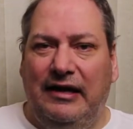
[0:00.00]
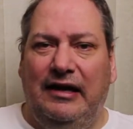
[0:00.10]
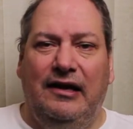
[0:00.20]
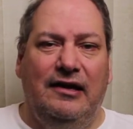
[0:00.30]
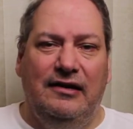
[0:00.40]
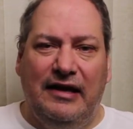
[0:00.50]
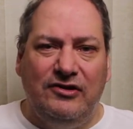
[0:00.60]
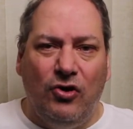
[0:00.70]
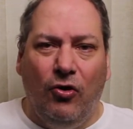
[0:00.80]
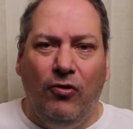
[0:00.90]
and
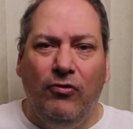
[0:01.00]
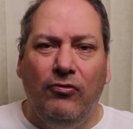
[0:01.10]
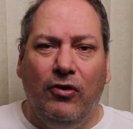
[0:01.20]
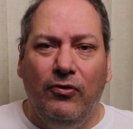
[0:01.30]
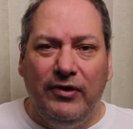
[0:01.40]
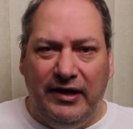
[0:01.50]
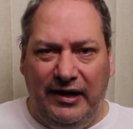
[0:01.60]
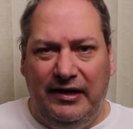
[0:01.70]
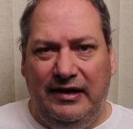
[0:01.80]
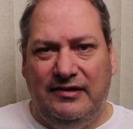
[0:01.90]
that's all
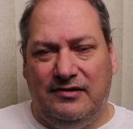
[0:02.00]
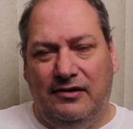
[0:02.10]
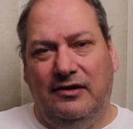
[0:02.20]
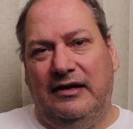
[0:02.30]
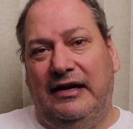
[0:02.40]
okay as long